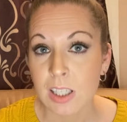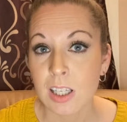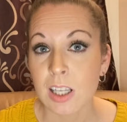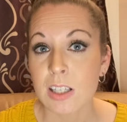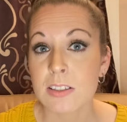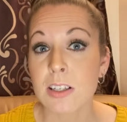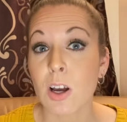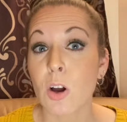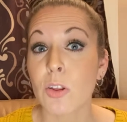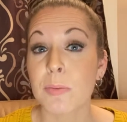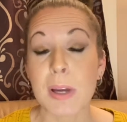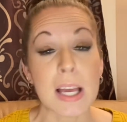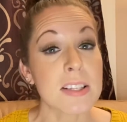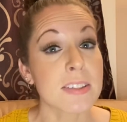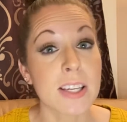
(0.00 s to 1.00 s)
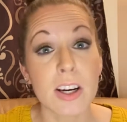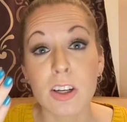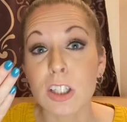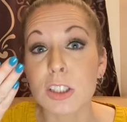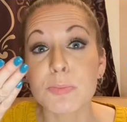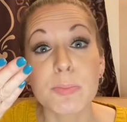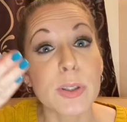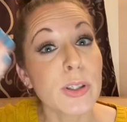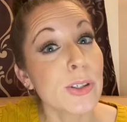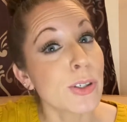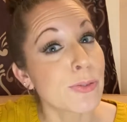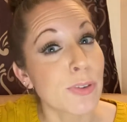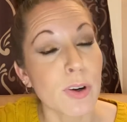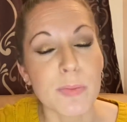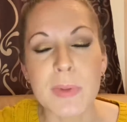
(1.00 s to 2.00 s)
So the mascara looked
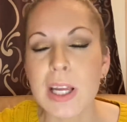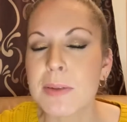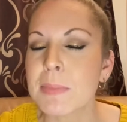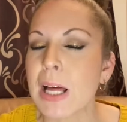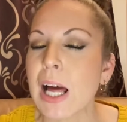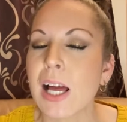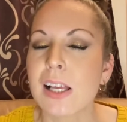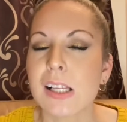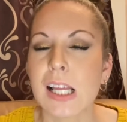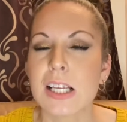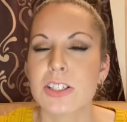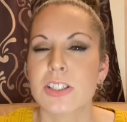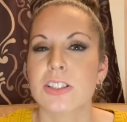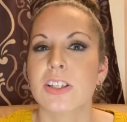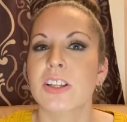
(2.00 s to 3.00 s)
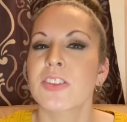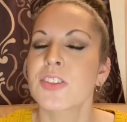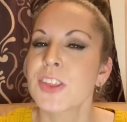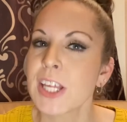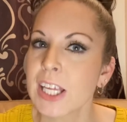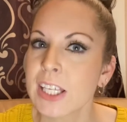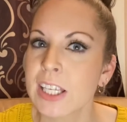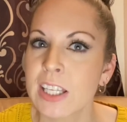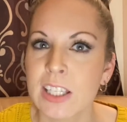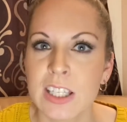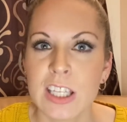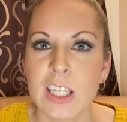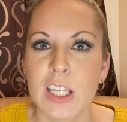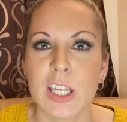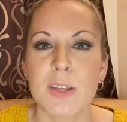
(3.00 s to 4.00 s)
beautiful, made my eyelashes look thick.
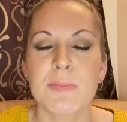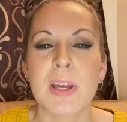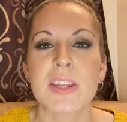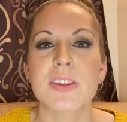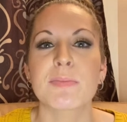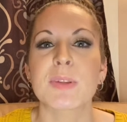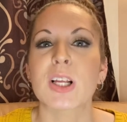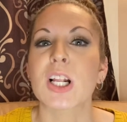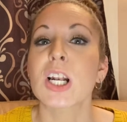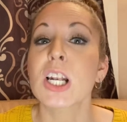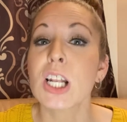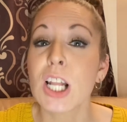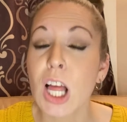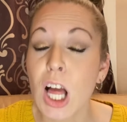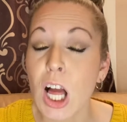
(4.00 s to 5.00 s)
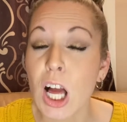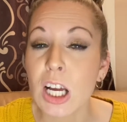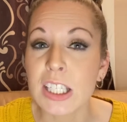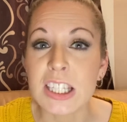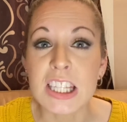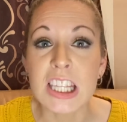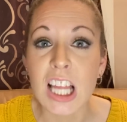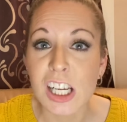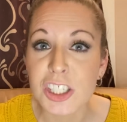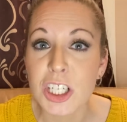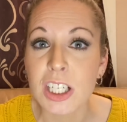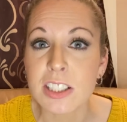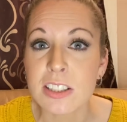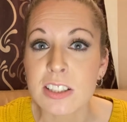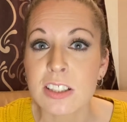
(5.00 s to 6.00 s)
It made them look long and
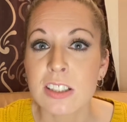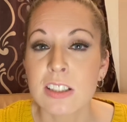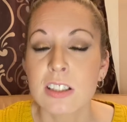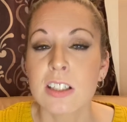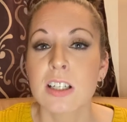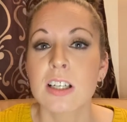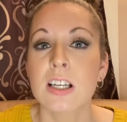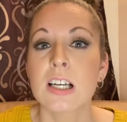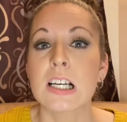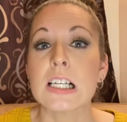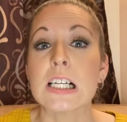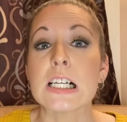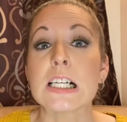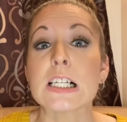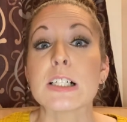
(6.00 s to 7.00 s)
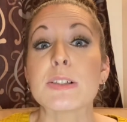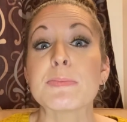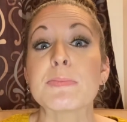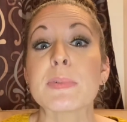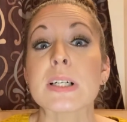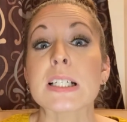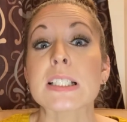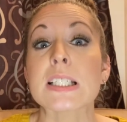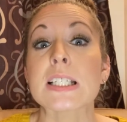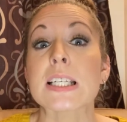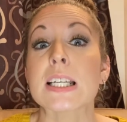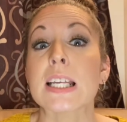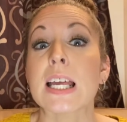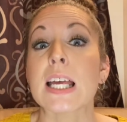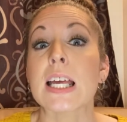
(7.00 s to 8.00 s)
luscious. Um, but
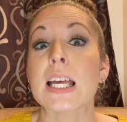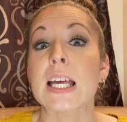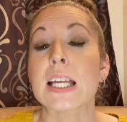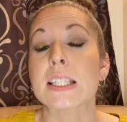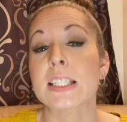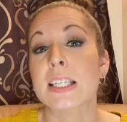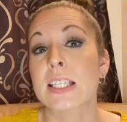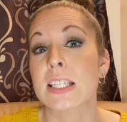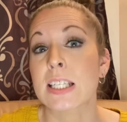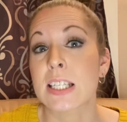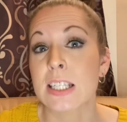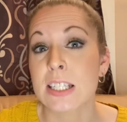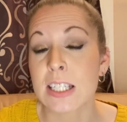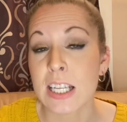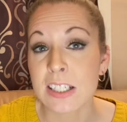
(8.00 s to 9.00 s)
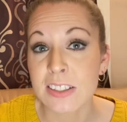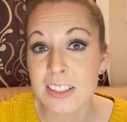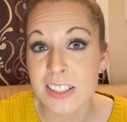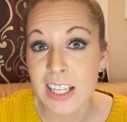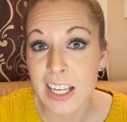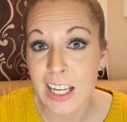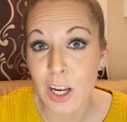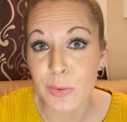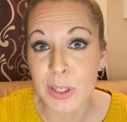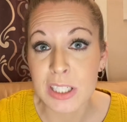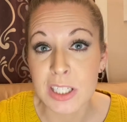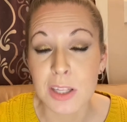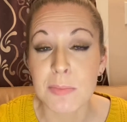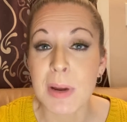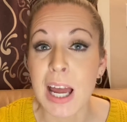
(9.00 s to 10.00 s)
at the end of the day, I went
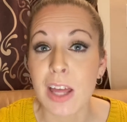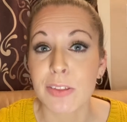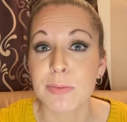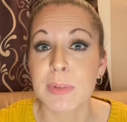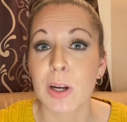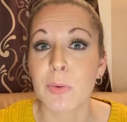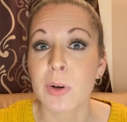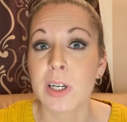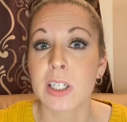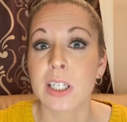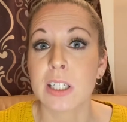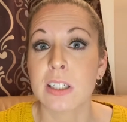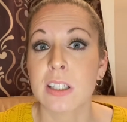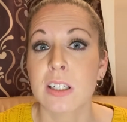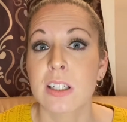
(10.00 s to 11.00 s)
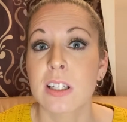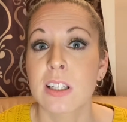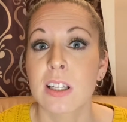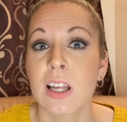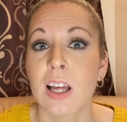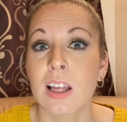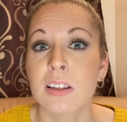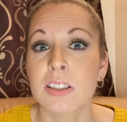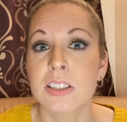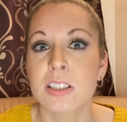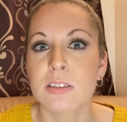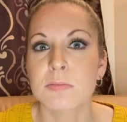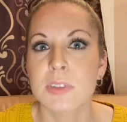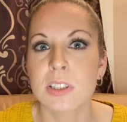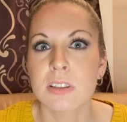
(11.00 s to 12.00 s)
into the bathroom at work and I looked in the
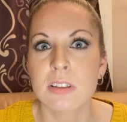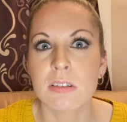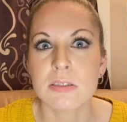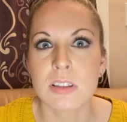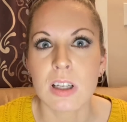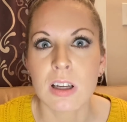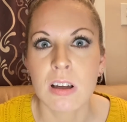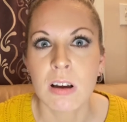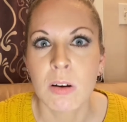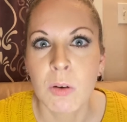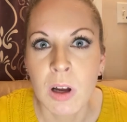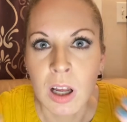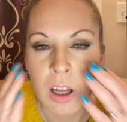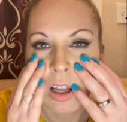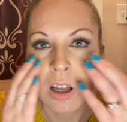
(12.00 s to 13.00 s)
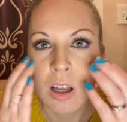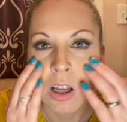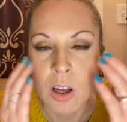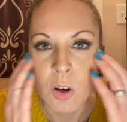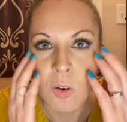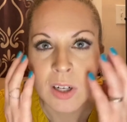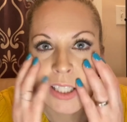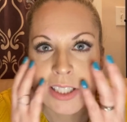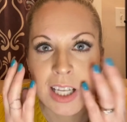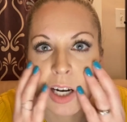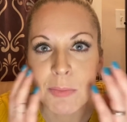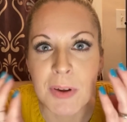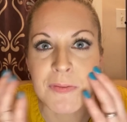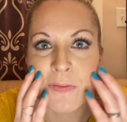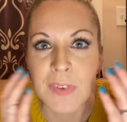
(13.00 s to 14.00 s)
mirror and I was like, what, what is that on
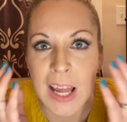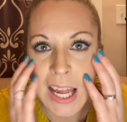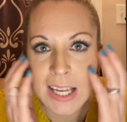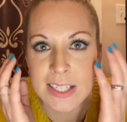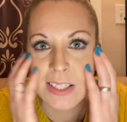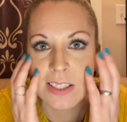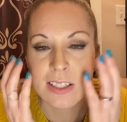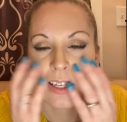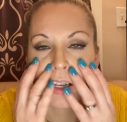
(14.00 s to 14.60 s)
my face?